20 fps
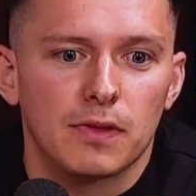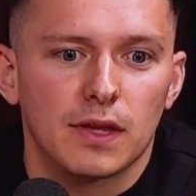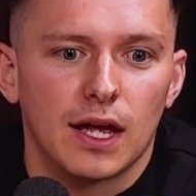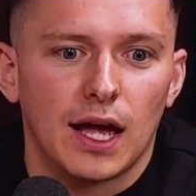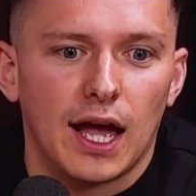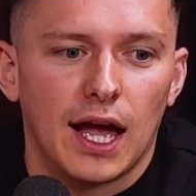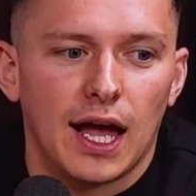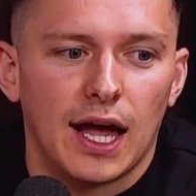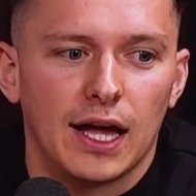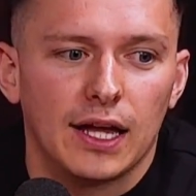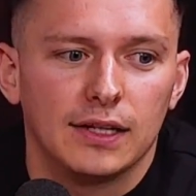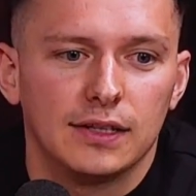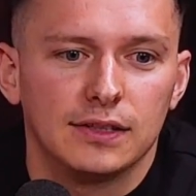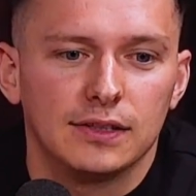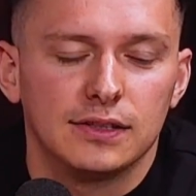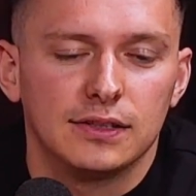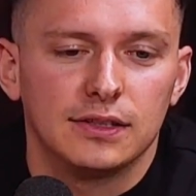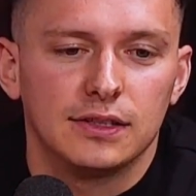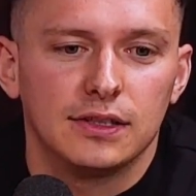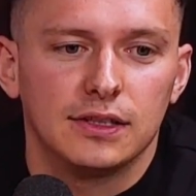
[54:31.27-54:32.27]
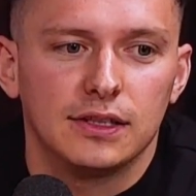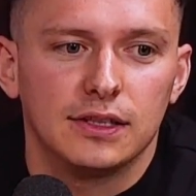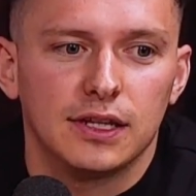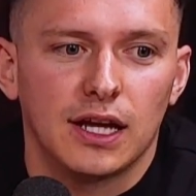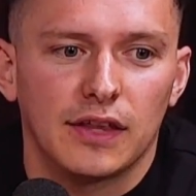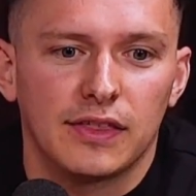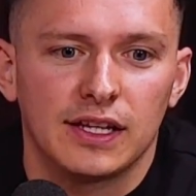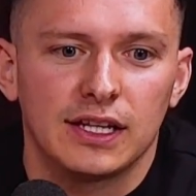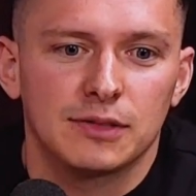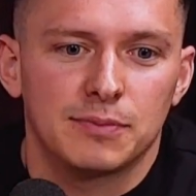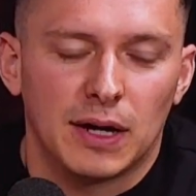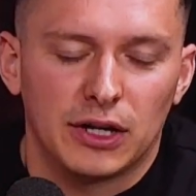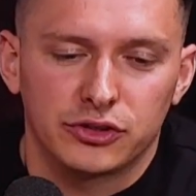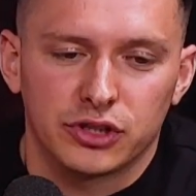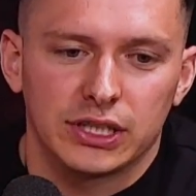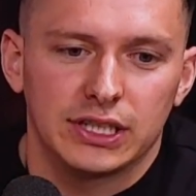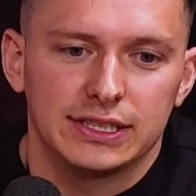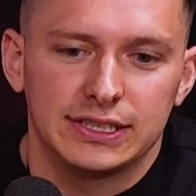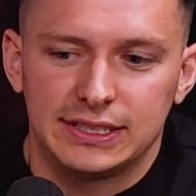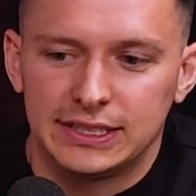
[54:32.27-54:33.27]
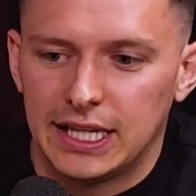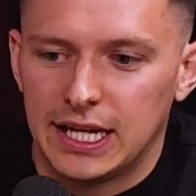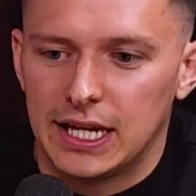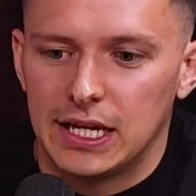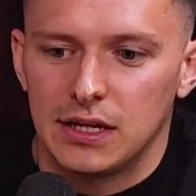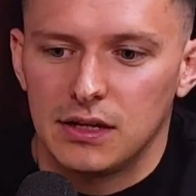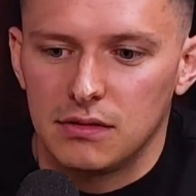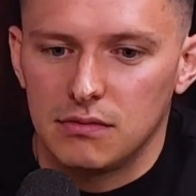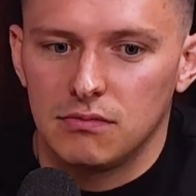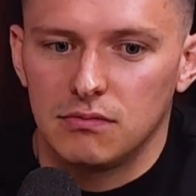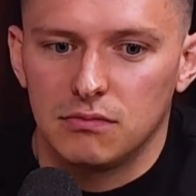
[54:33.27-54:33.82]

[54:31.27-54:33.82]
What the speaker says: And I think it's about trying to see